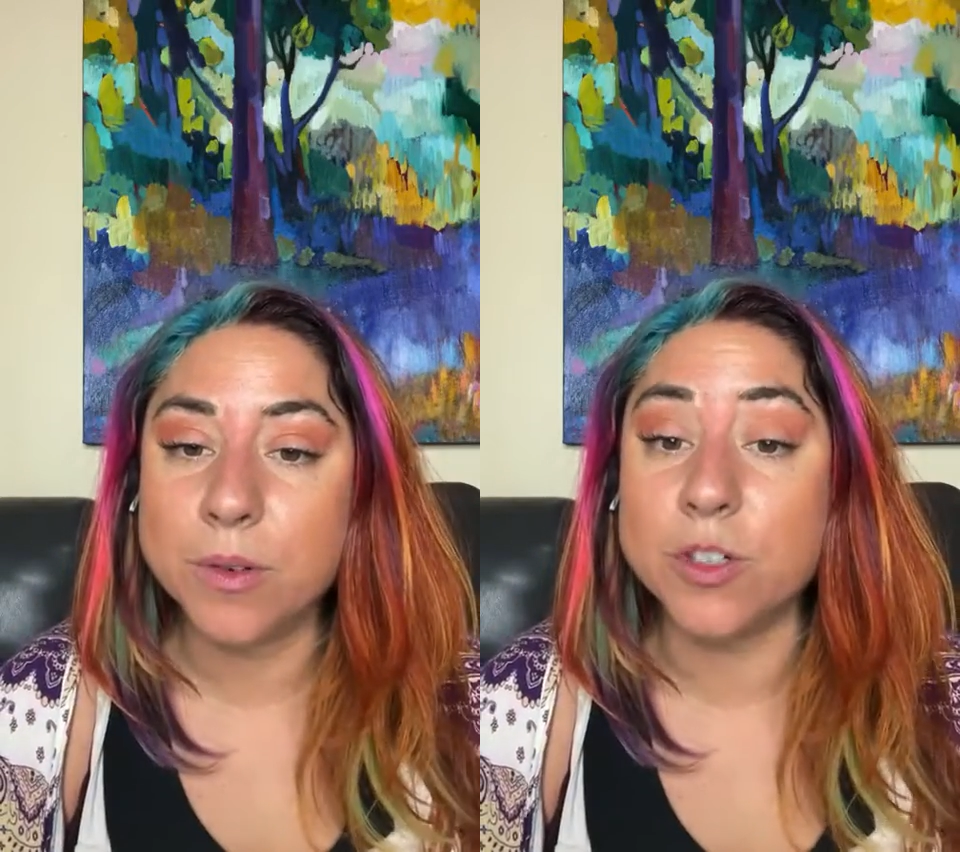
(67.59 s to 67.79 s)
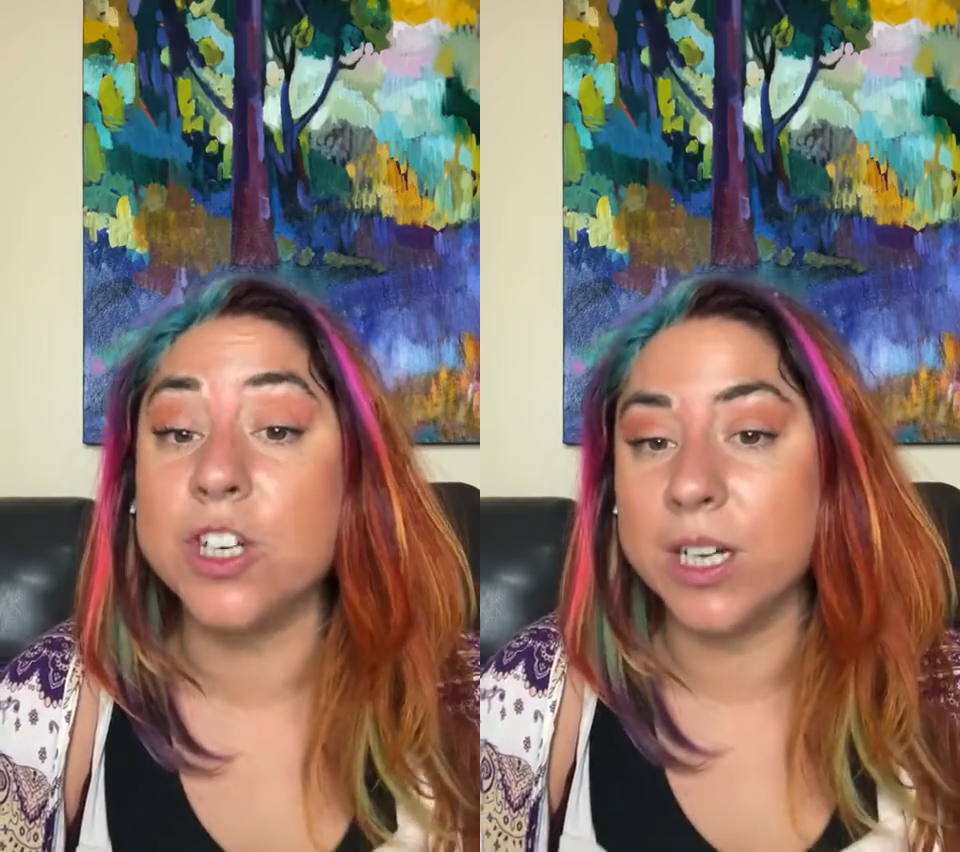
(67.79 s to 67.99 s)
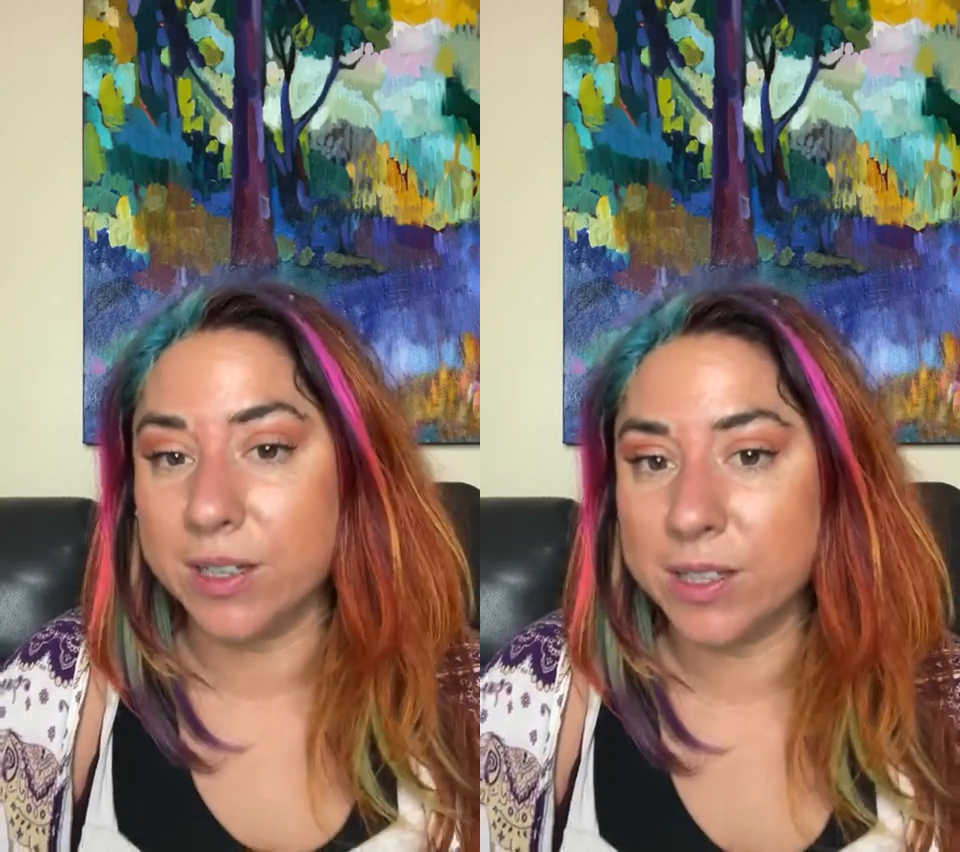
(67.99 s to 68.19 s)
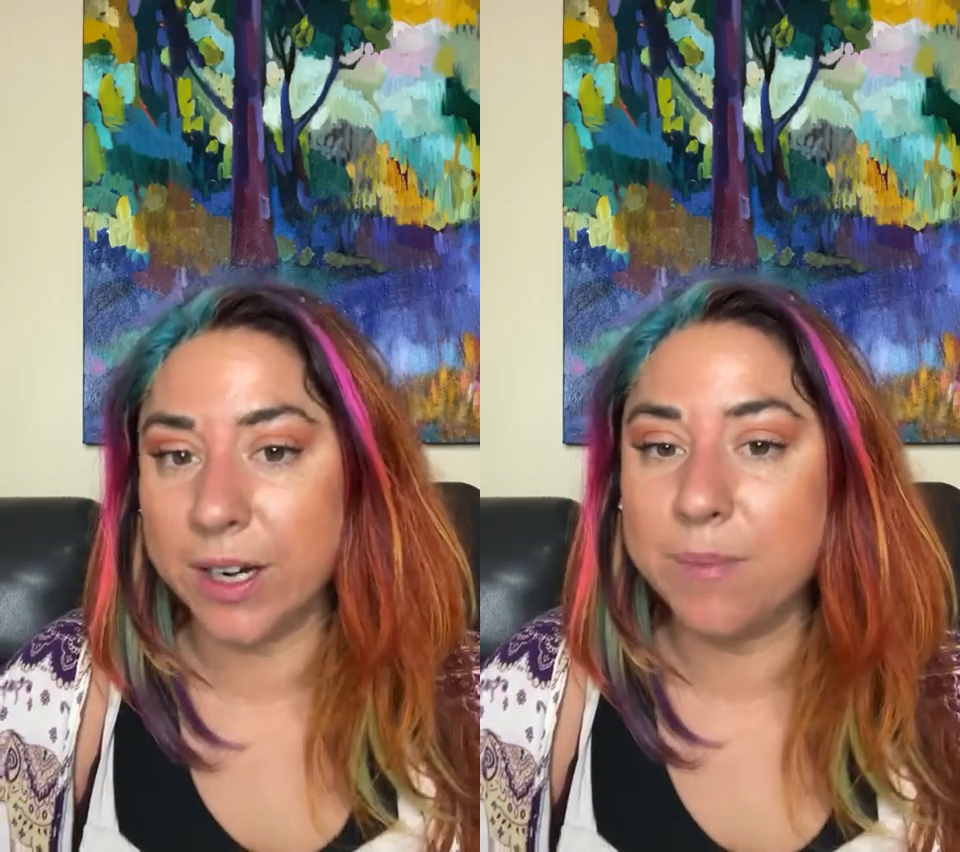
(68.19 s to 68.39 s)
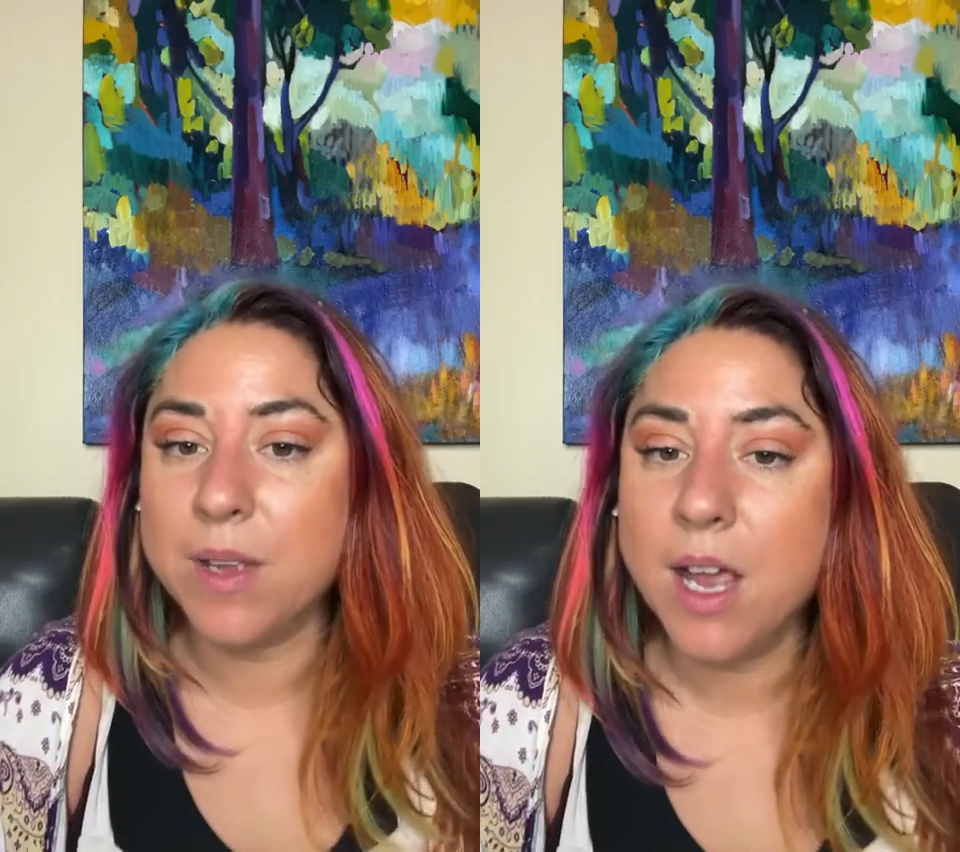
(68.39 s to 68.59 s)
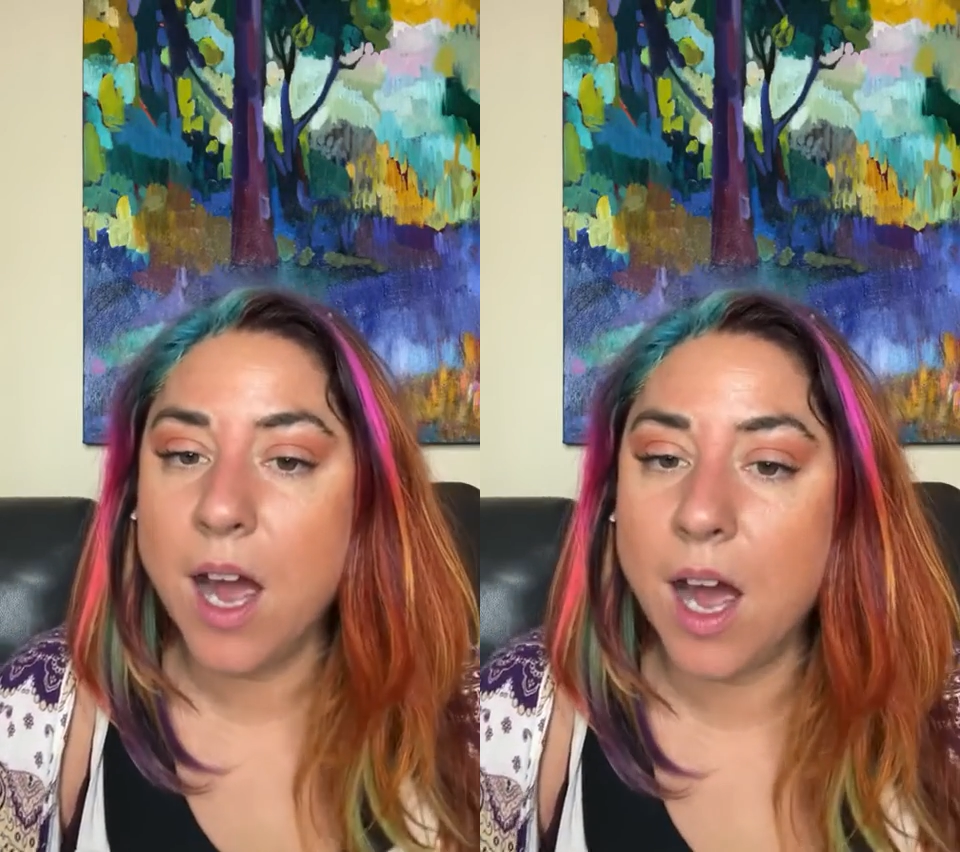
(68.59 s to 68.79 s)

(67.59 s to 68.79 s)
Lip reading: Or Gina. Sorry.